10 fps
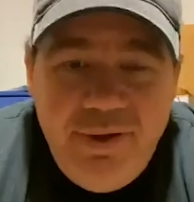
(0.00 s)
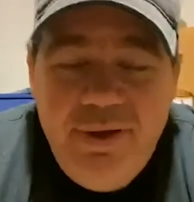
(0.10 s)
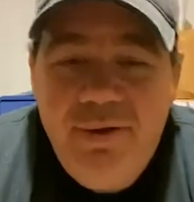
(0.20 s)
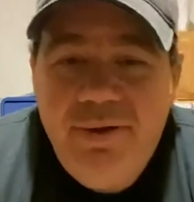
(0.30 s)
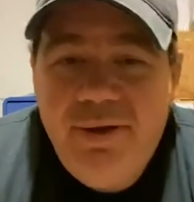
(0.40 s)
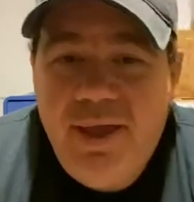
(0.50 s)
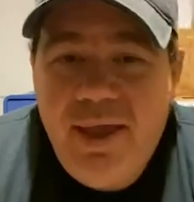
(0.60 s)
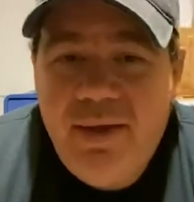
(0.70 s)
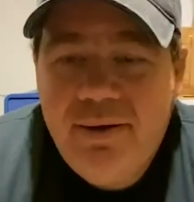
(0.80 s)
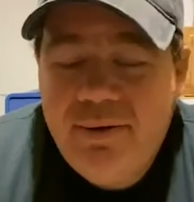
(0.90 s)

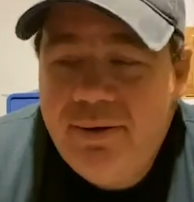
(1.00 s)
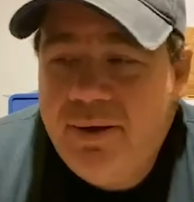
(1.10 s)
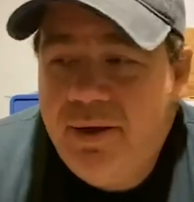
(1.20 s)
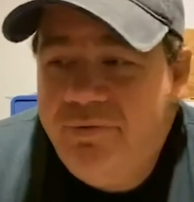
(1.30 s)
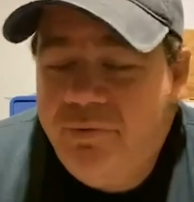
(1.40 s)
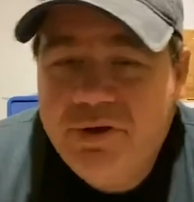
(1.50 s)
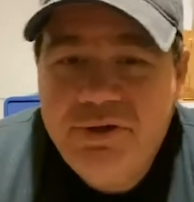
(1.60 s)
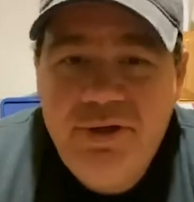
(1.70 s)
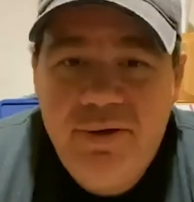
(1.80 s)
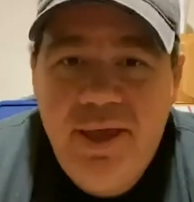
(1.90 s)

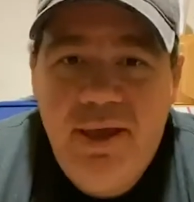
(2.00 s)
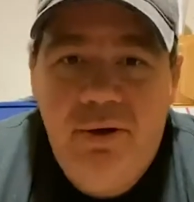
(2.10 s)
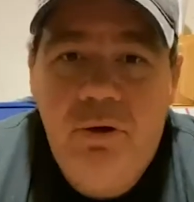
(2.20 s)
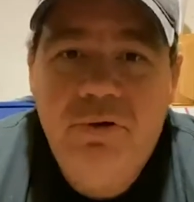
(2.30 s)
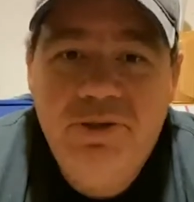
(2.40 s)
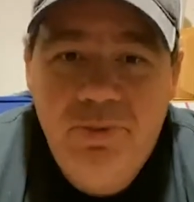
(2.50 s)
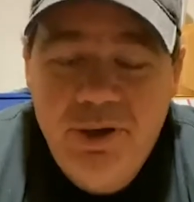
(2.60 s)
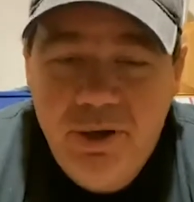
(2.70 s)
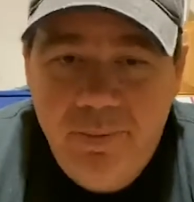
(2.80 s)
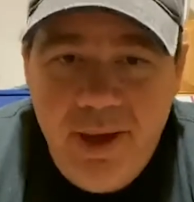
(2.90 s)
Unfortunately, you can't always
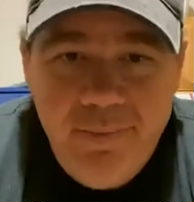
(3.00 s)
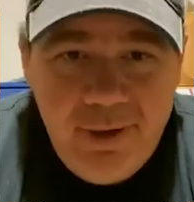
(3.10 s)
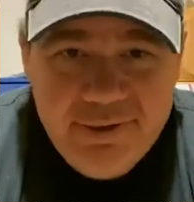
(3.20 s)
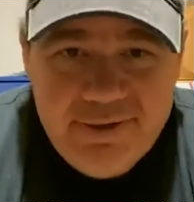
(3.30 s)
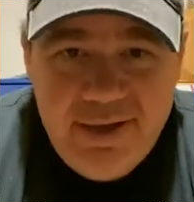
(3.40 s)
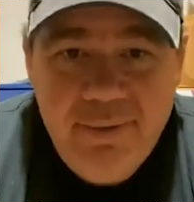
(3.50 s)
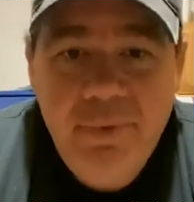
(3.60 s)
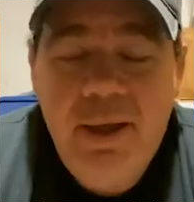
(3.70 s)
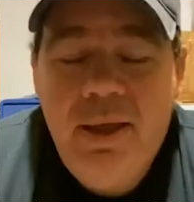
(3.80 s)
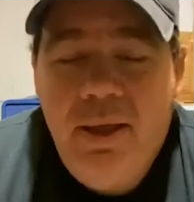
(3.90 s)
put your paintball team
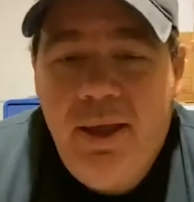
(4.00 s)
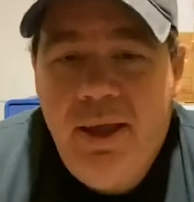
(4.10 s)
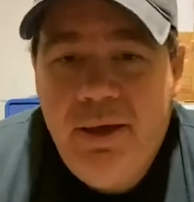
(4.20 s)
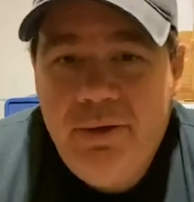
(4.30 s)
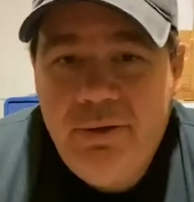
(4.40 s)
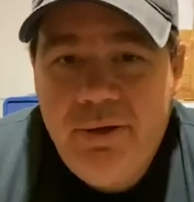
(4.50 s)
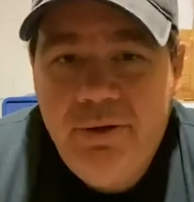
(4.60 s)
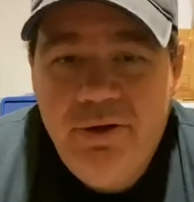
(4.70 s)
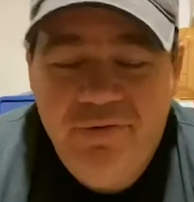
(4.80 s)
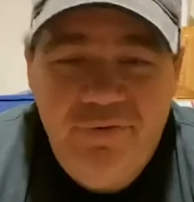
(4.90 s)
and,
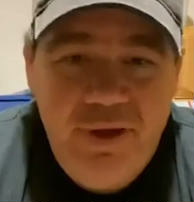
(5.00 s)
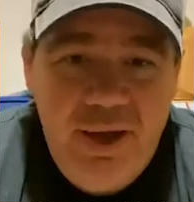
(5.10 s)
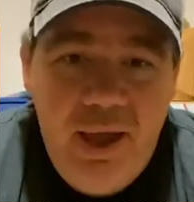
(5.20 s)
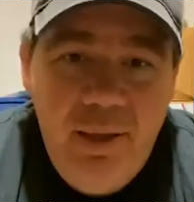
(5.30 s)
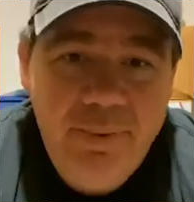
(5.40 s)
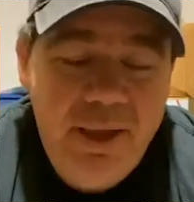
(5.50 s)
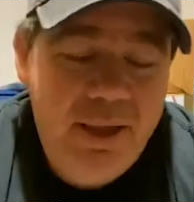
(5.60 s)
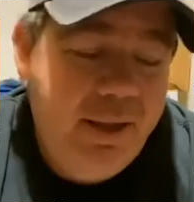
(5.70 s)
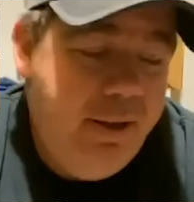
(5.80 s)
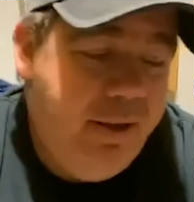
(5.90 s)
your fun hobby
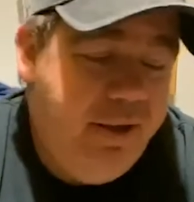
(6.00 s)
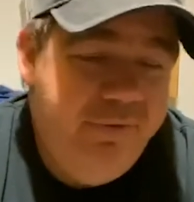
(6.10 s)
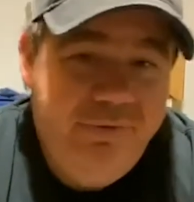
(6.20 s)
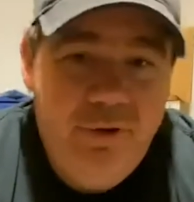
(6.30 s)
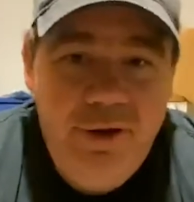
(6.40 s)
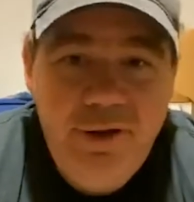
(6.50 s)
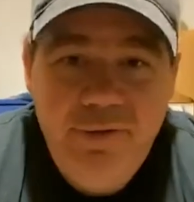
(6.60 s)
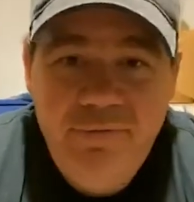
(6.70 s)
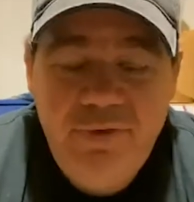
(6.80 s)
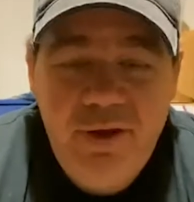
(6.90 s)
in front
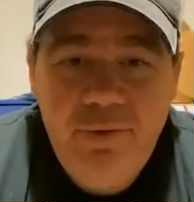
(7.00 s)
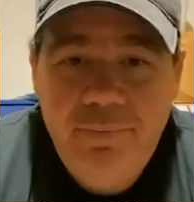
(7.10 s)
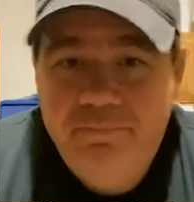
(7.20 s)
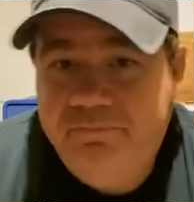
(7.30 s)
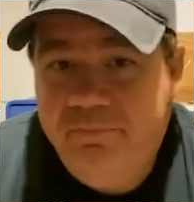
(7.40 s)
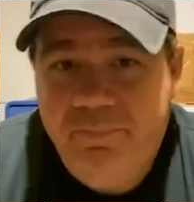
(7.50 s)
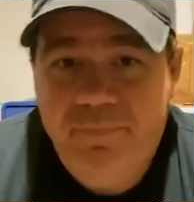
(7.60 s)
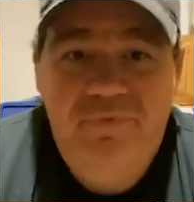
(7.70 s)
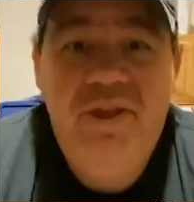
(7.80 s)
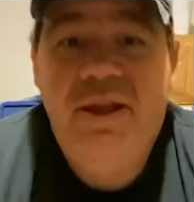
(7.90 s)
of,
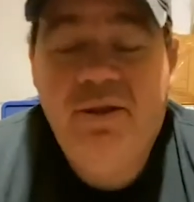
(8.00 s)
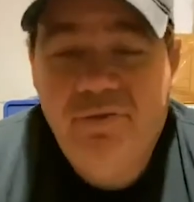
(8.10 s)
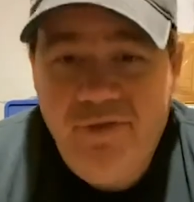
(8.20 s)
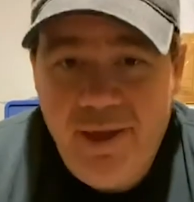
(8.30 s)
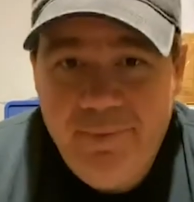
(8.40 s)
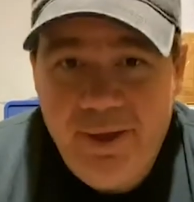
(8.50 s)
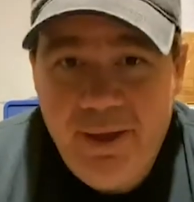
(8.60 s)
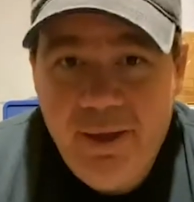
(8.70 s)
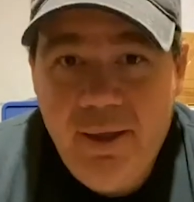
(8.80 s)
feeding your family.